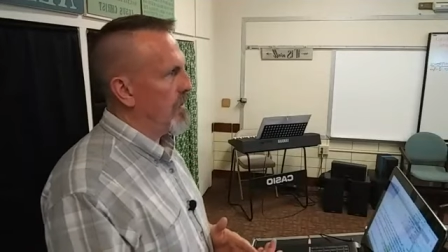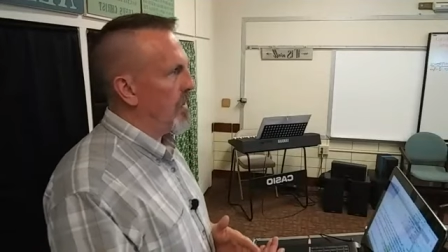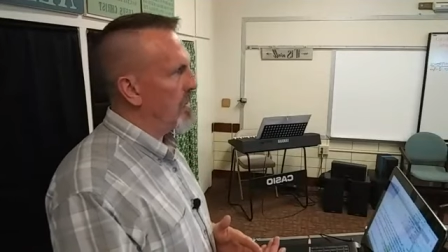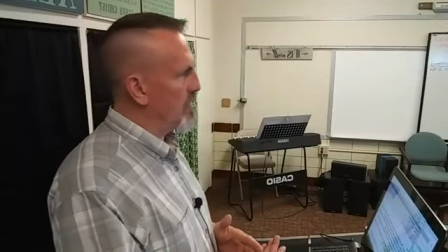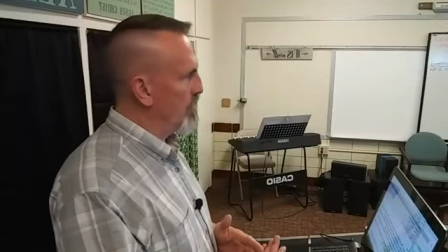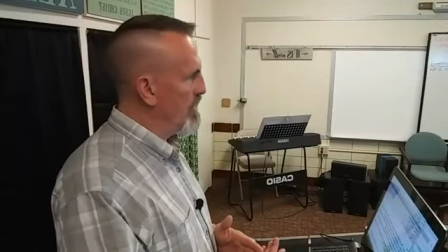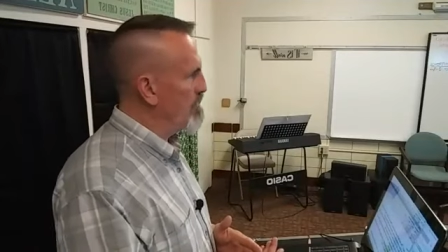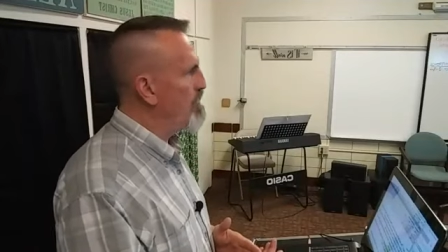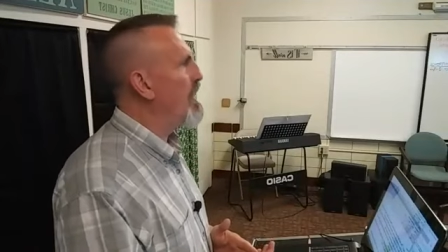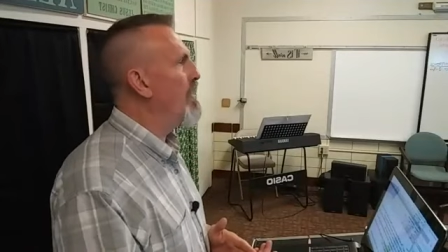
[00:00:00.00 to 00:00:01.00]
as a
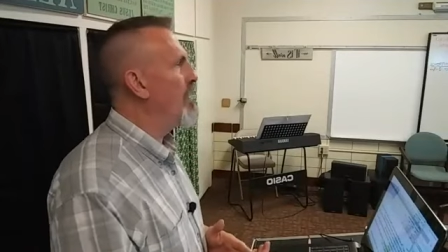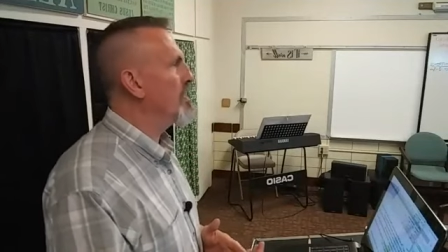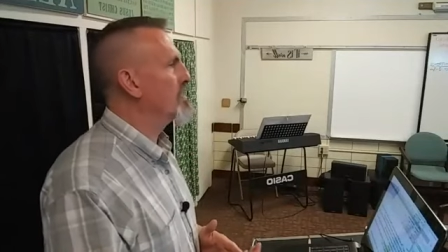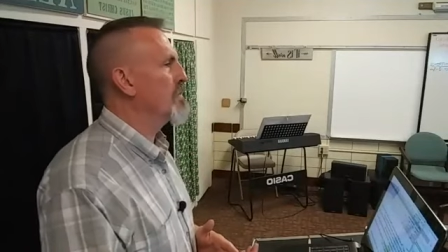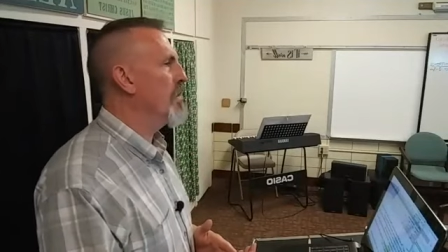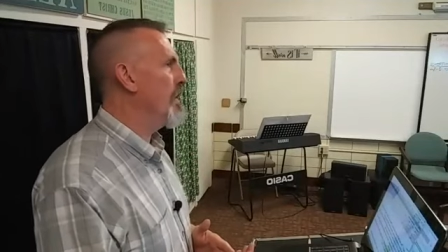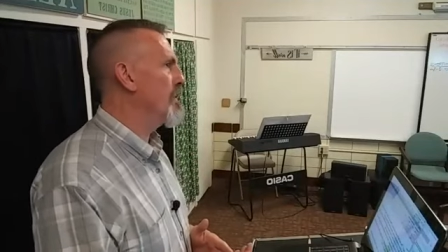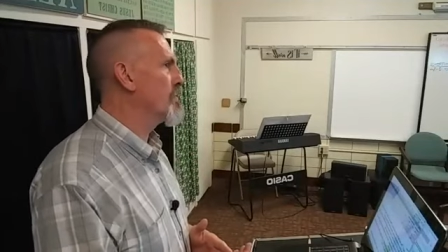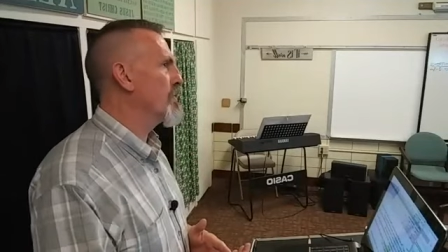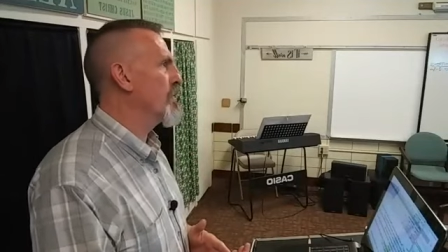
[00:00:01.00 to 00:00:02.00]
rebellious
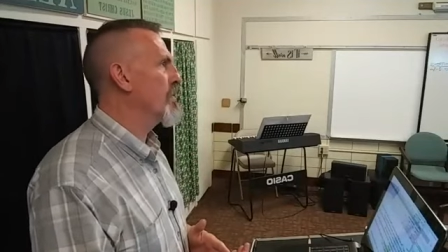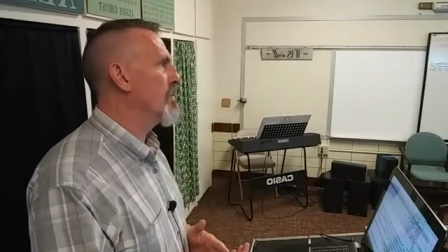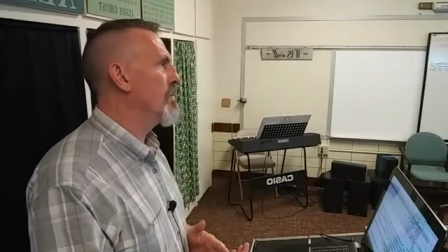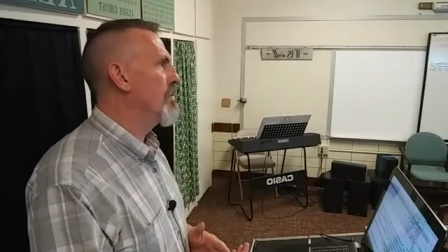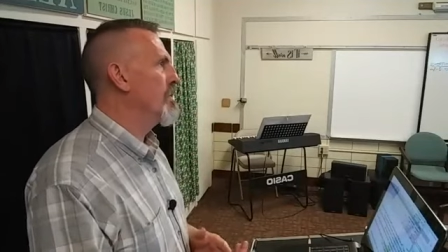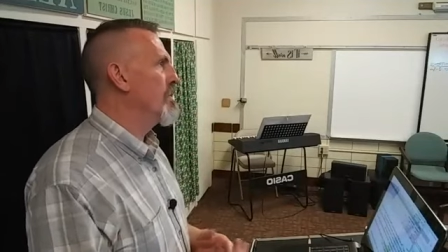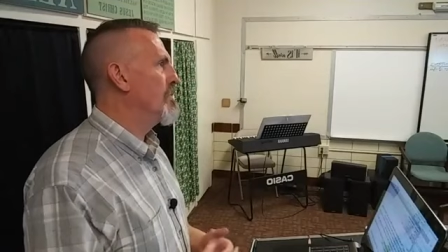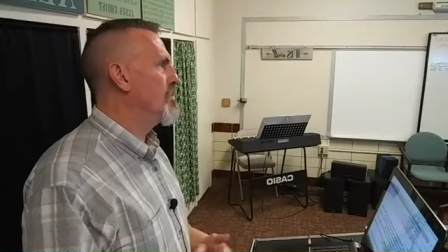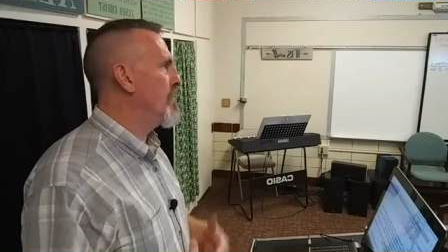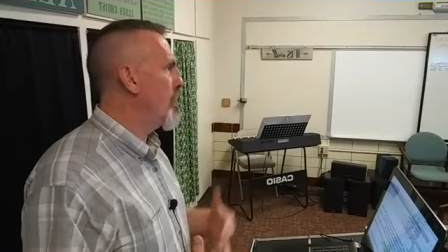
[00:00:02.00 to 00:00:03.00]
answer
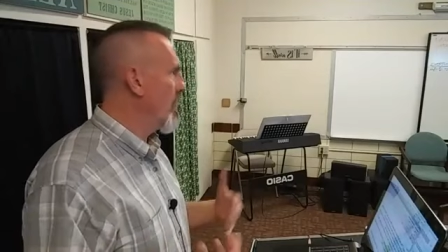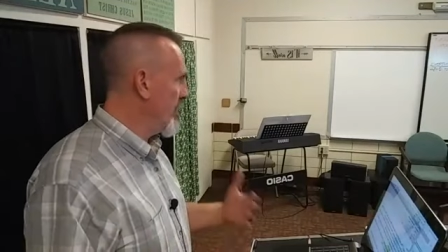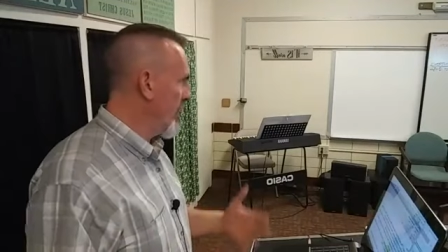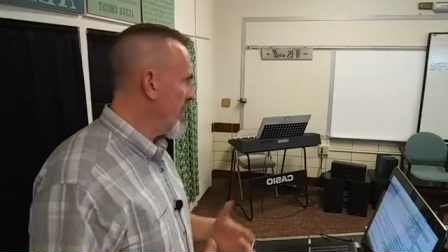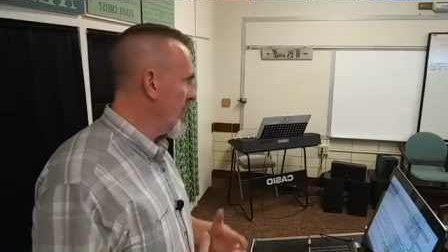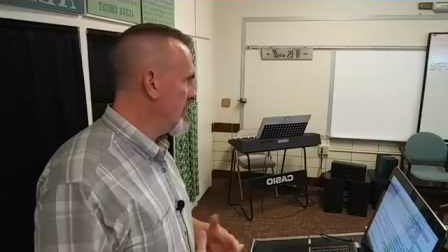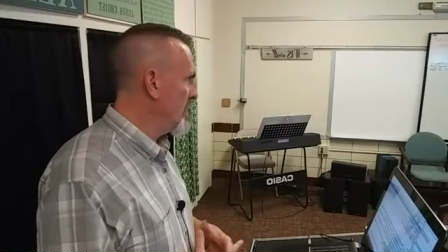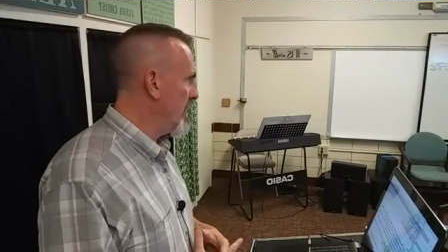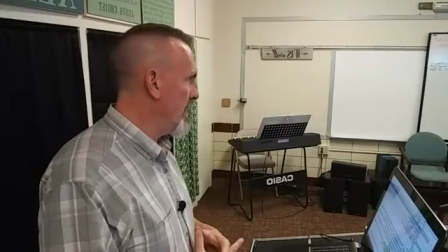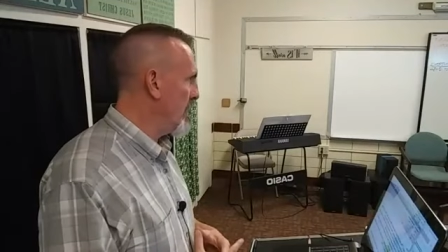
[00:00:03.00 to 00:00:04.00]
to whatever God
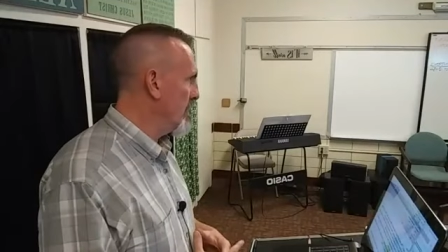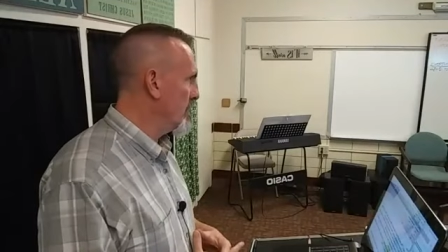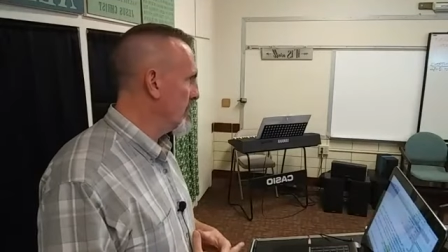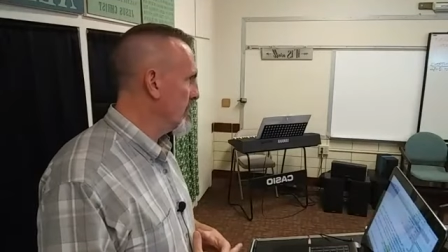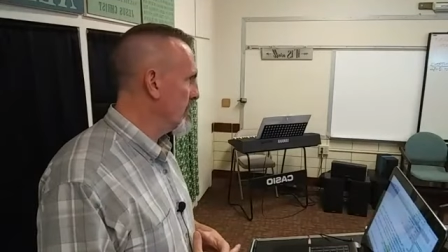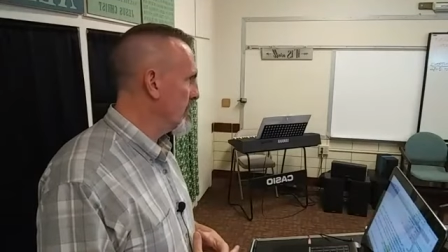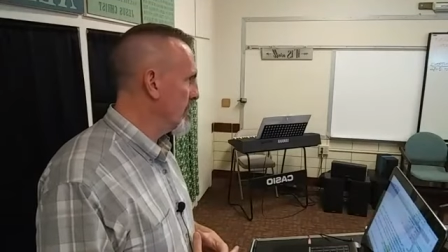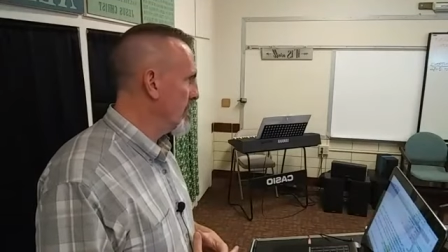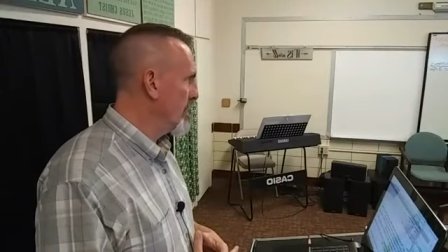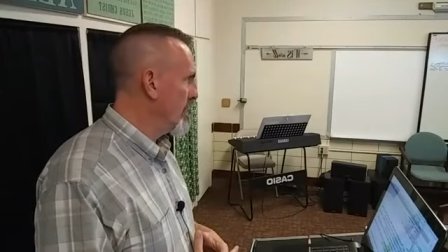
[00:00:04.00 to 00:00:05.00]
says.
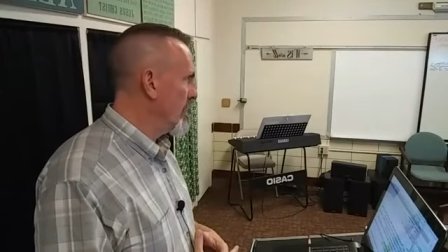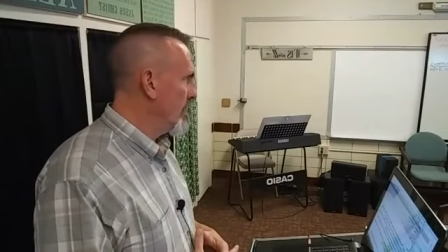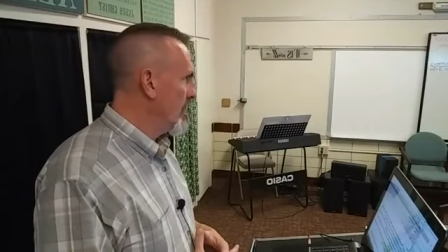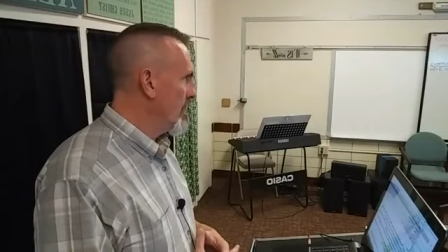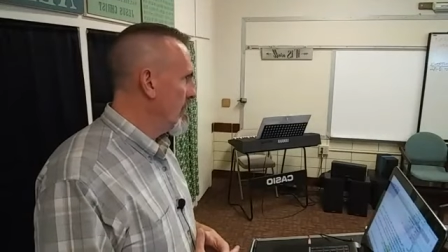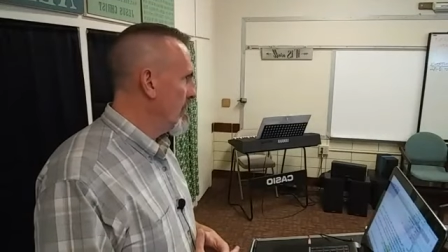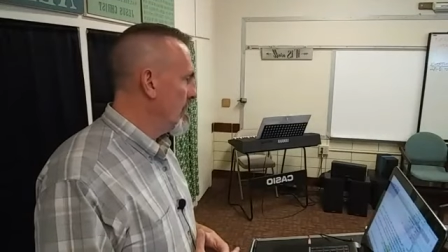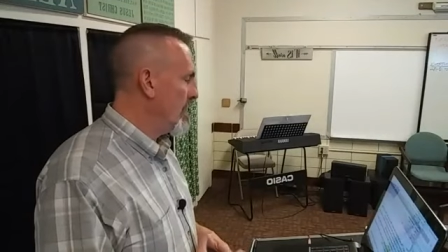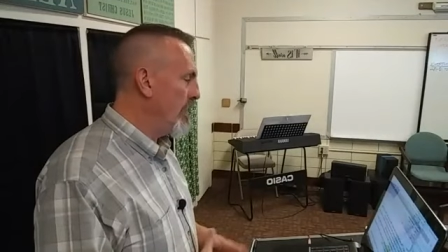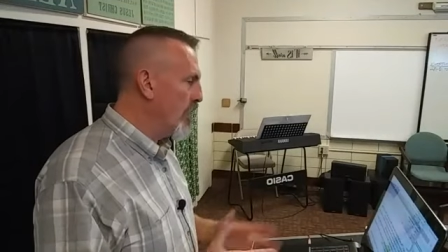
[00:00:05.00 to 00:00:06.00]

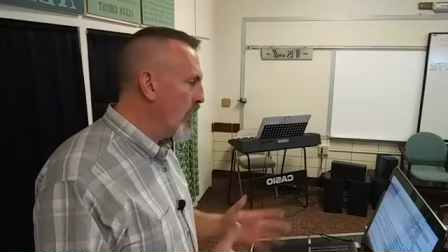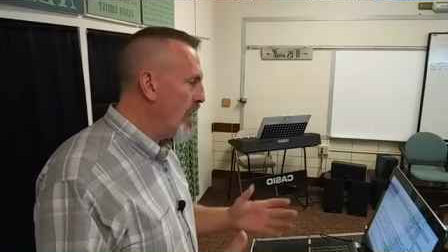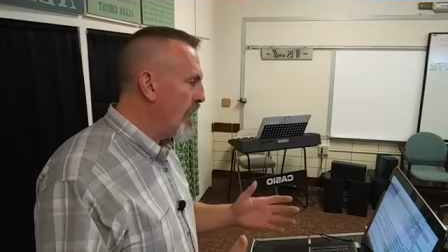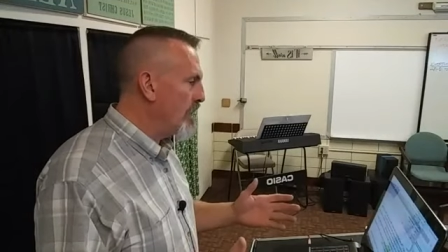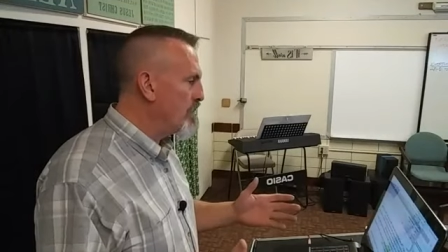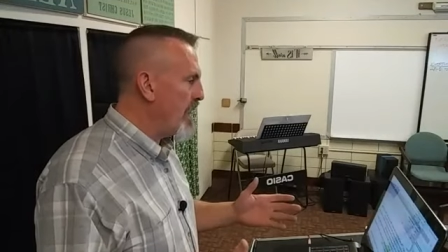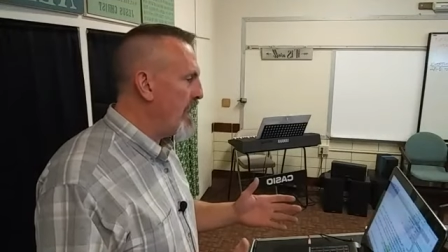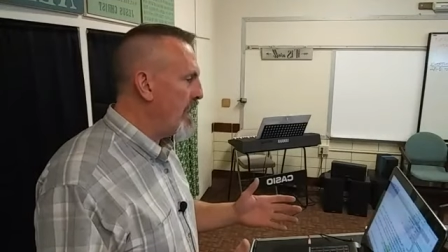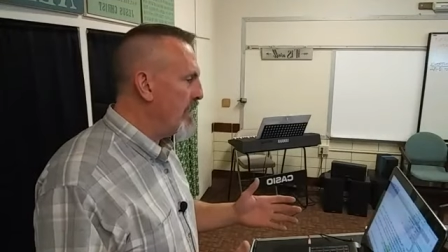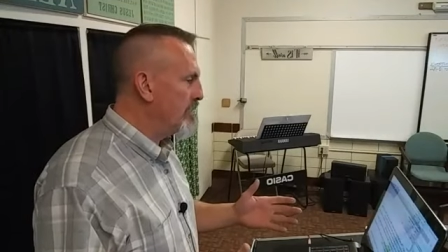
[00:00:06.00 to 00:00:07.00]
Now, either way, it's
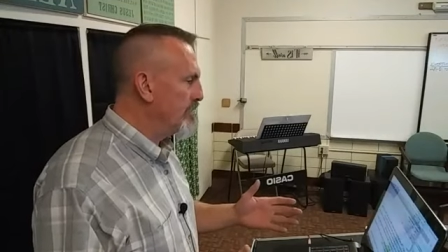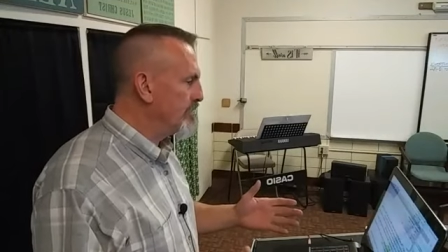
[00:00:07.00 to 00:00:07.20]
bad.